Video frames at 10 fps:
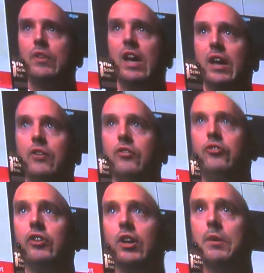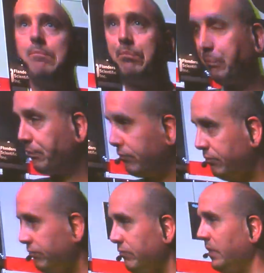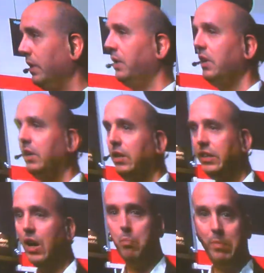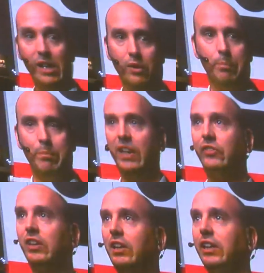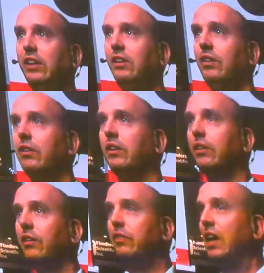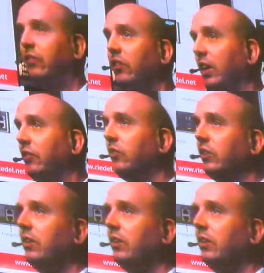And uh, yeah, Bill, basically, uh, that's it.